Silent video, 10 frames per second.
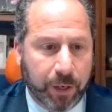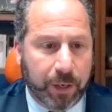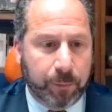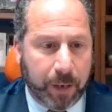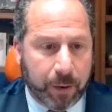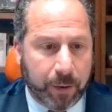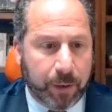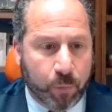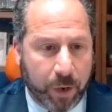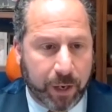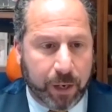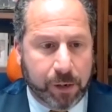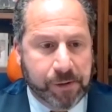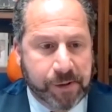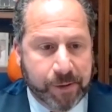and bearing and
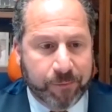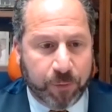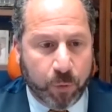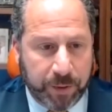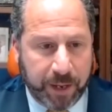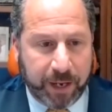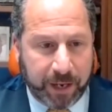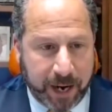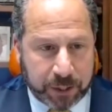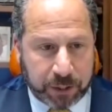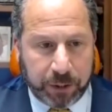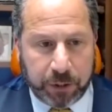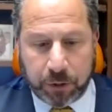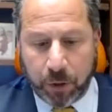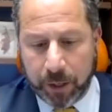waiting for when they can actually
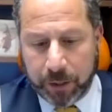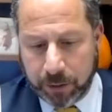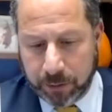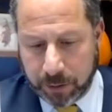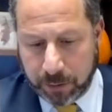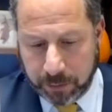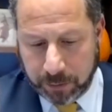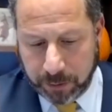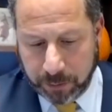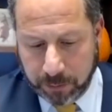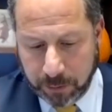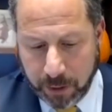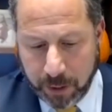start to